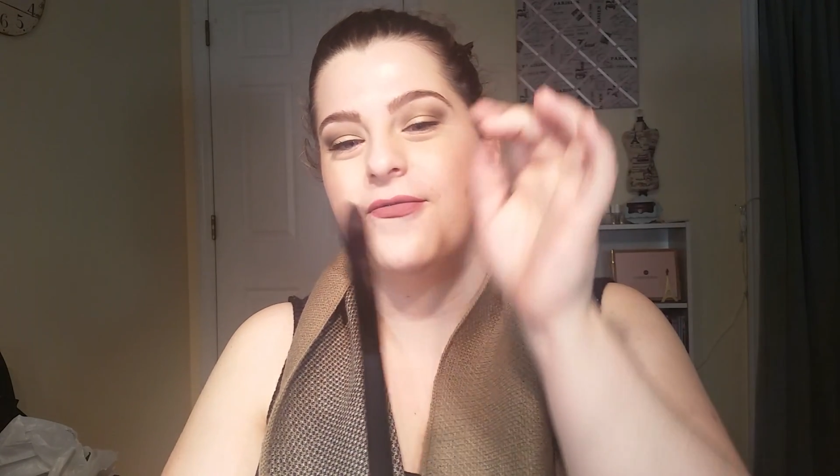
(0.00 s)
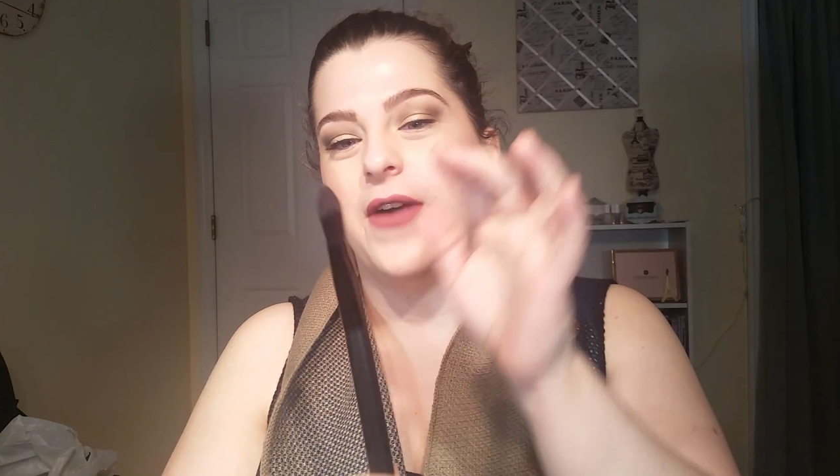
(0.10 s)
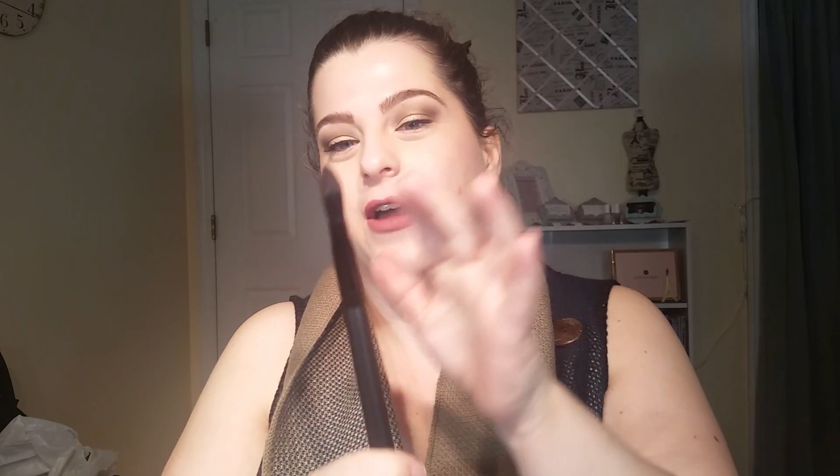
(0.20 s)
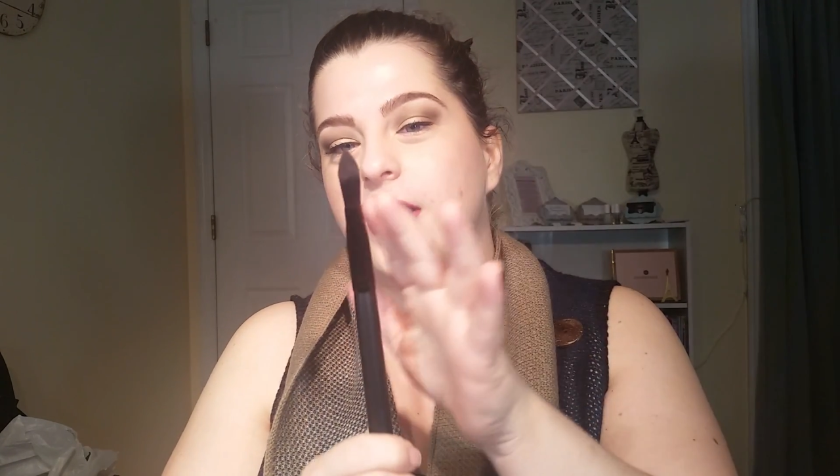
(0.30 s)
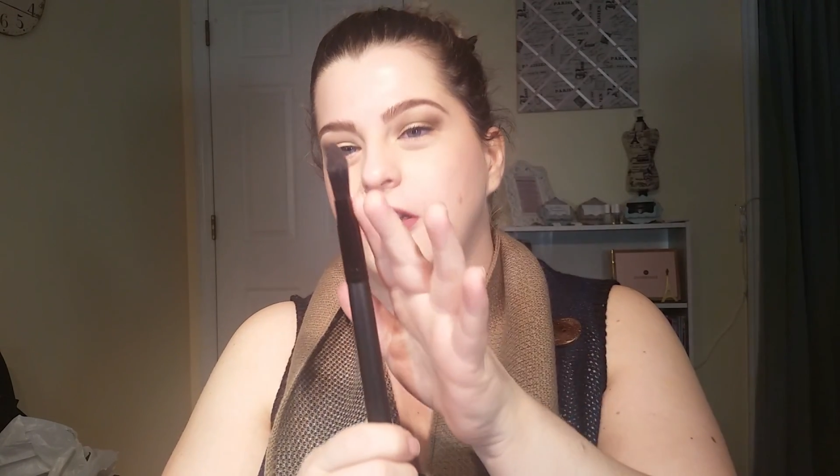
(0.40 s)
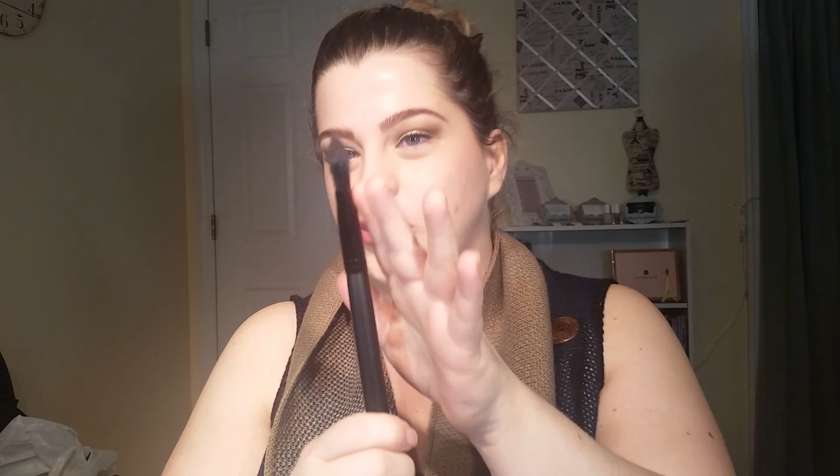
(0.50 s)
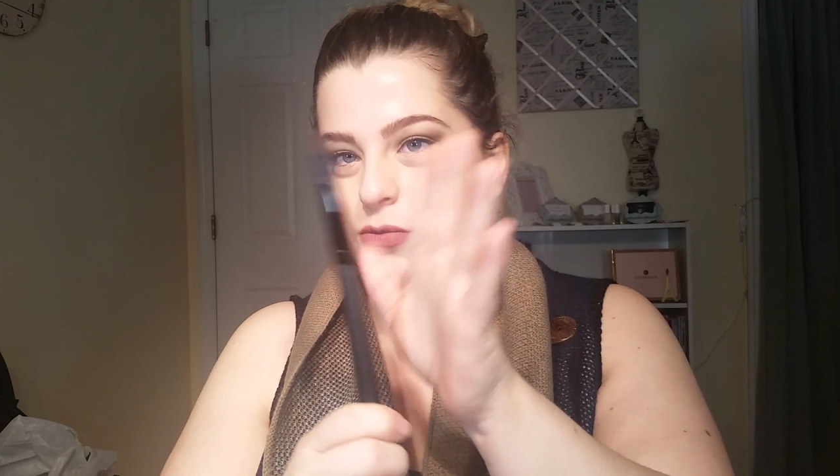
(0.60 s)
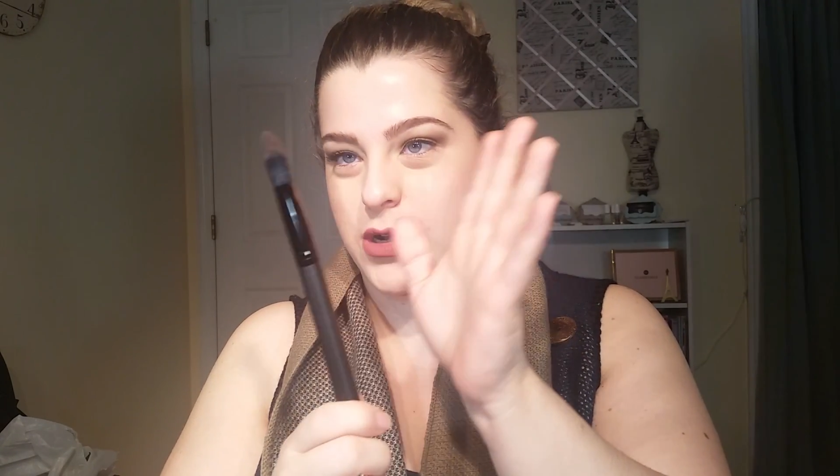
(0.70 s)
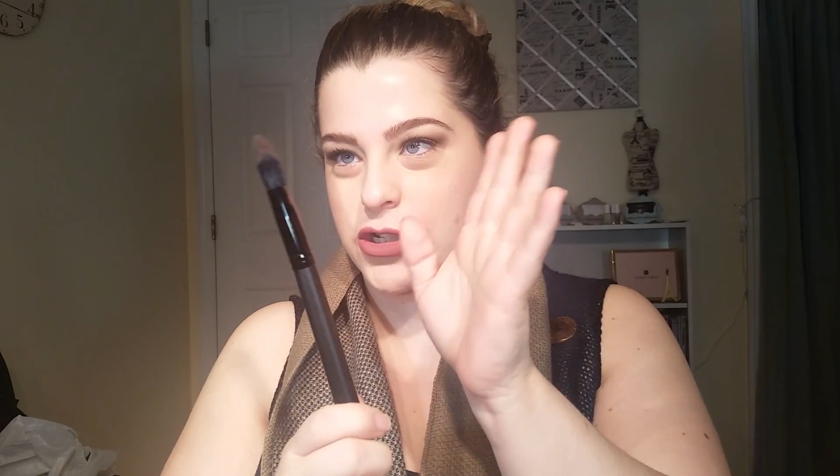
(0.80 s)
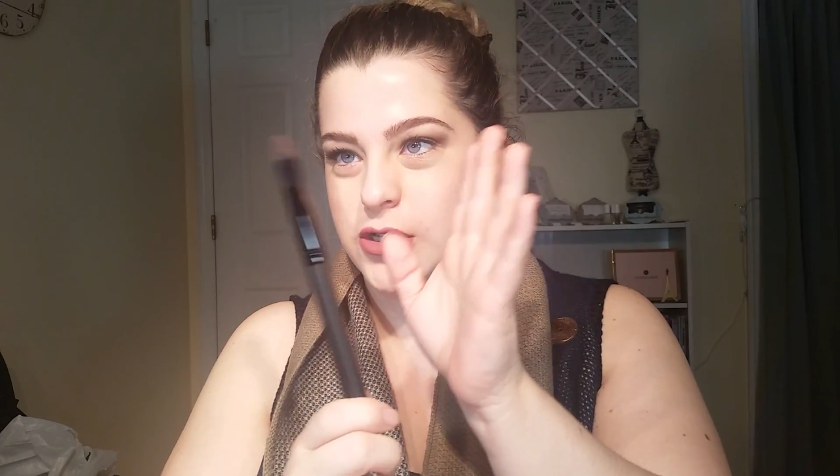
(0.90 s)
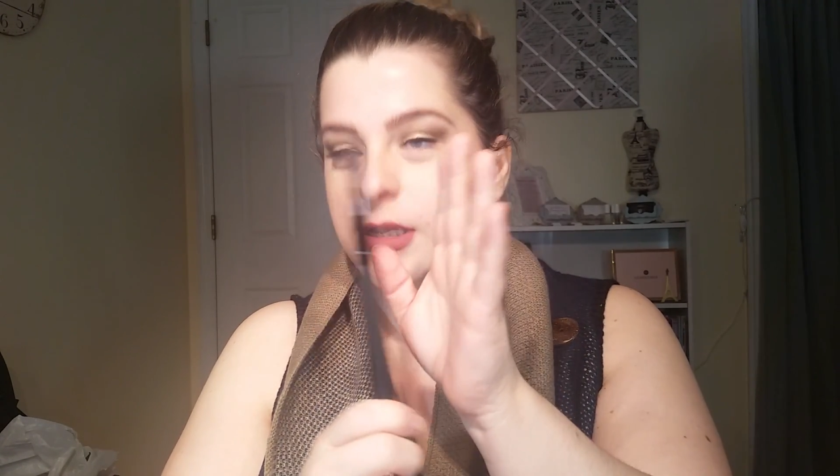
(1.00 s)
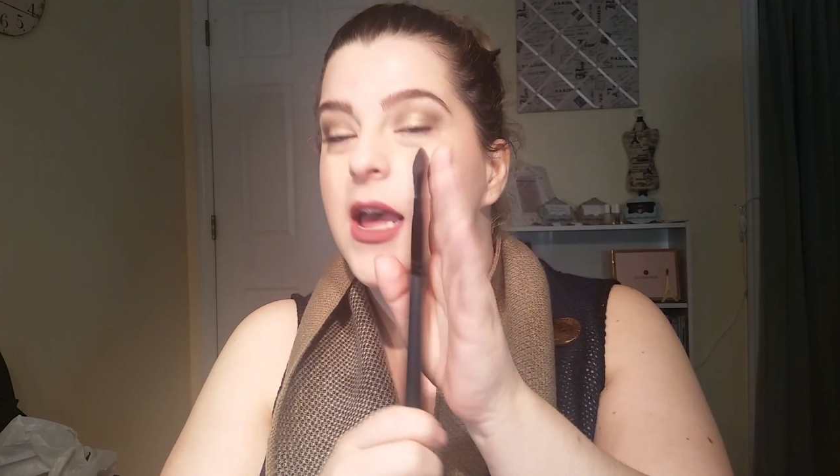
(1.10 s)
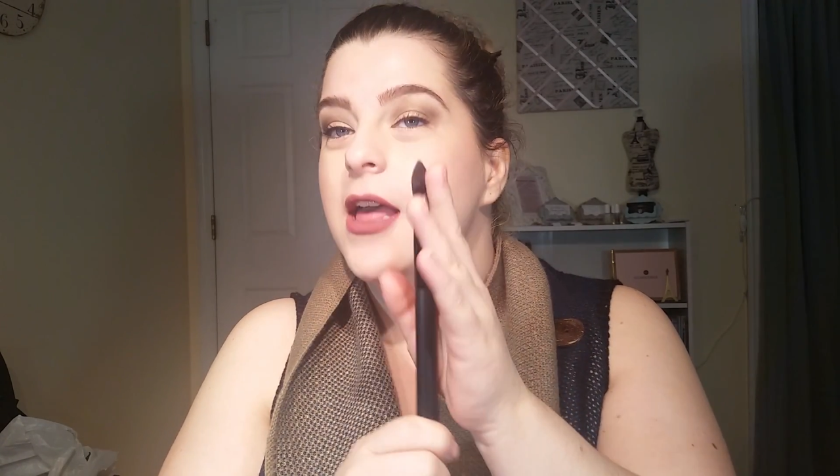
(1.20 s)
foundation brushes.